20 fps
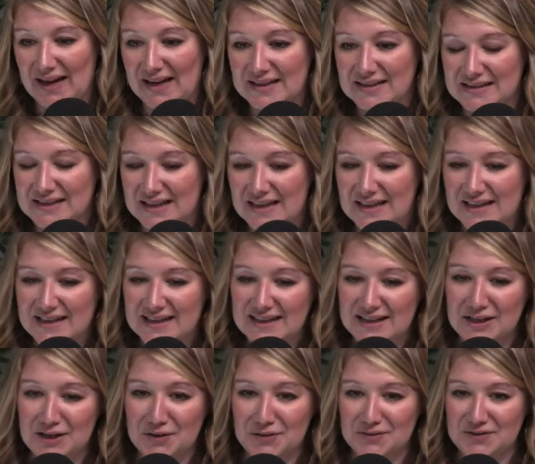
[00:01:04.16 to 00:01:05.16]
ways.
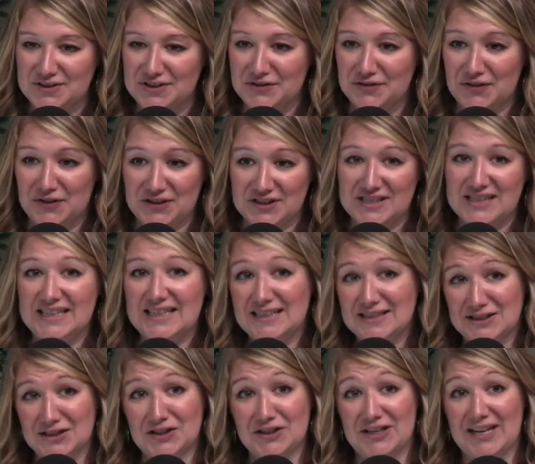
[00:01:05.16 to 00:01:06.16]
You know, diversity
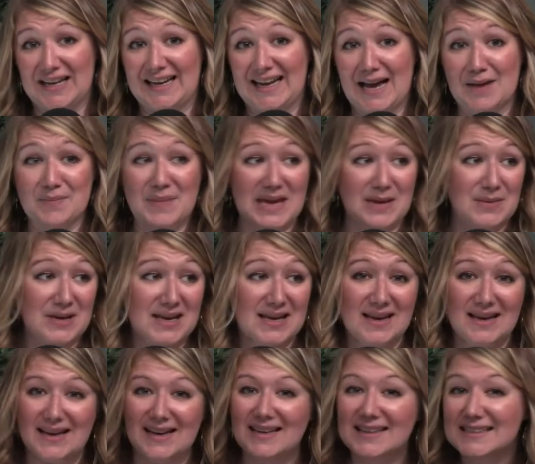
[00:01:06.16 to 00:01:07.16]
is looking at
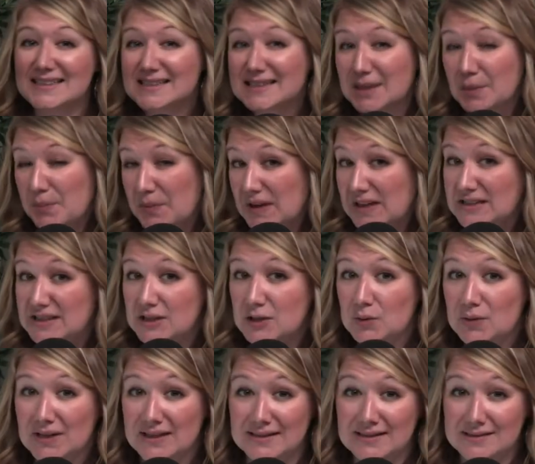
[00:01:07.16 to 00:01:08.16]
maybe some things that
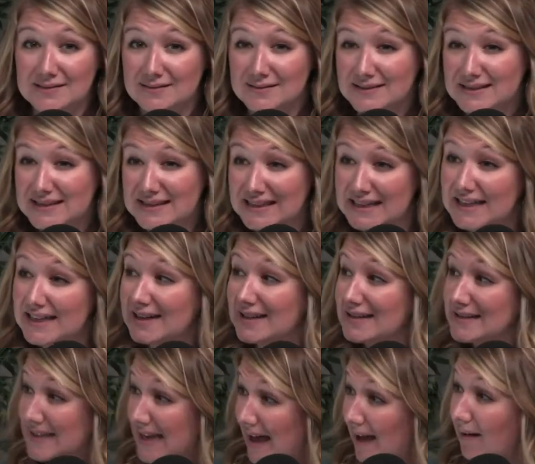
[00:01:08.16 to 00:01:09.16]
you can see
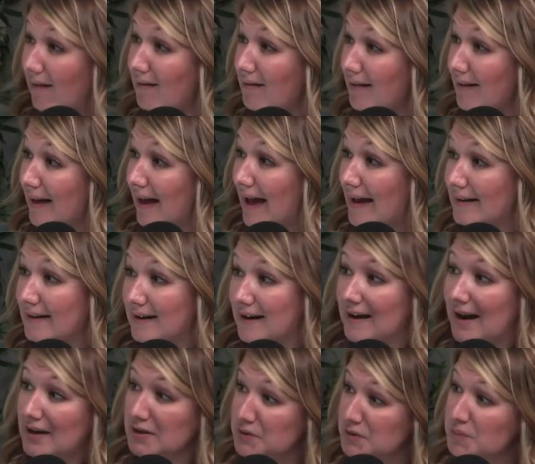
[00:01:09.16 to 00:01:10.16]
and tell and
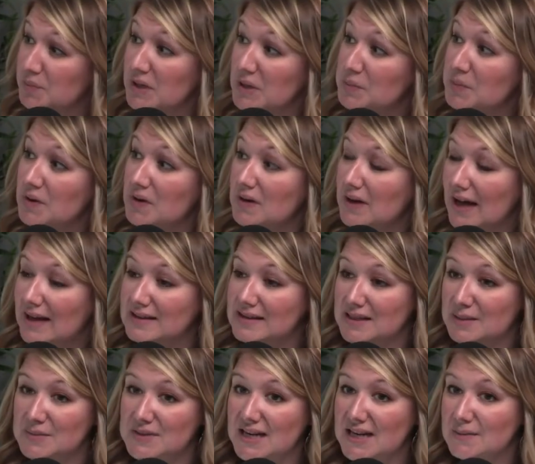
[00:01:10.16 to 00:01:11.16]
connect with people, and
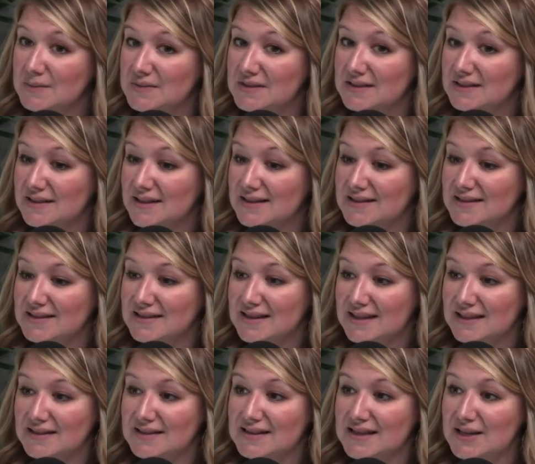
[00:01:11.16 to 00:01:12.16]
sometimes it's
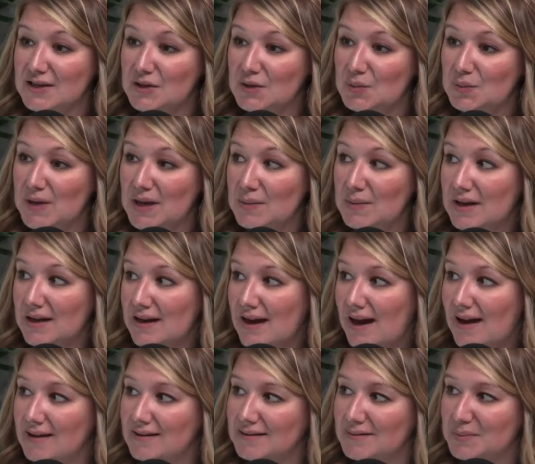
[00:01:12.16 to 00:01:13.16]
things that you maybe
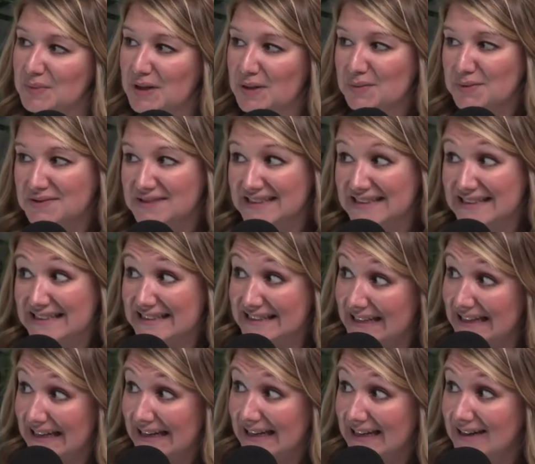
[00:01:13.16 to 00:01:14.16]
not be able to
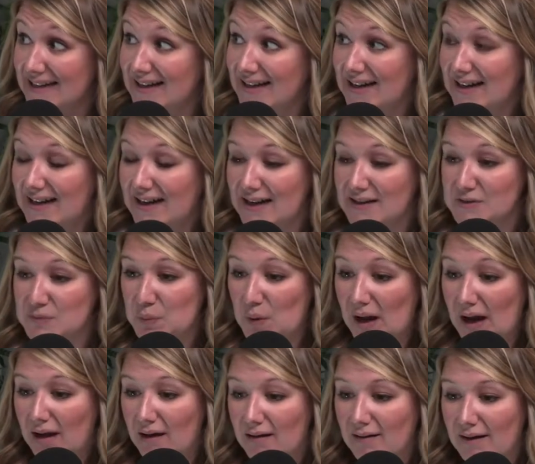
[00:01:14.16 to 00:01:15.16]
see as
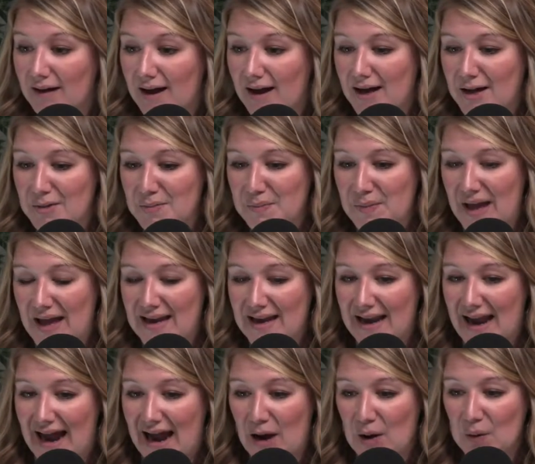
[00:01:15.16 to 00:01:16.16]
well. Um,
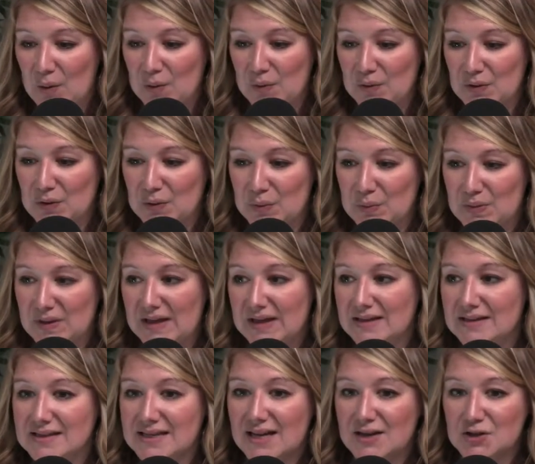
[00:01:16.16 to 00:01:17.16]
and how you be
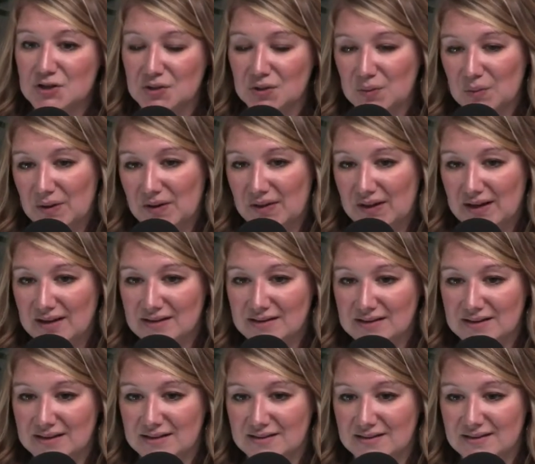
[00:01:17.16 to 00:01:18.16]
intentional with it
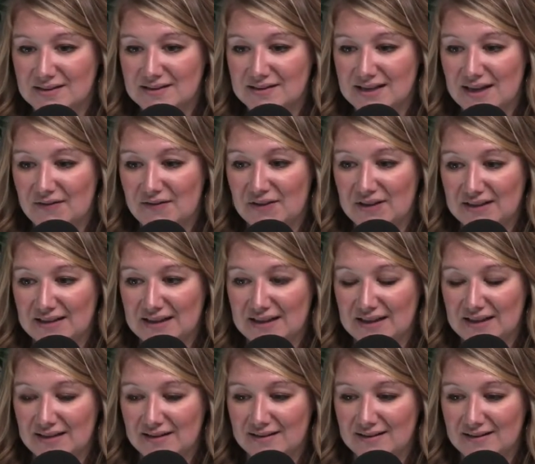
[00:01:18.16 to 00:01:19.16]
is is
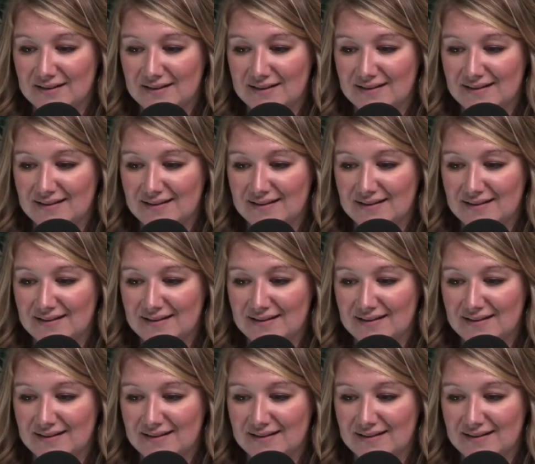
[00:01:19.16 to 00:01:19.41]
definitely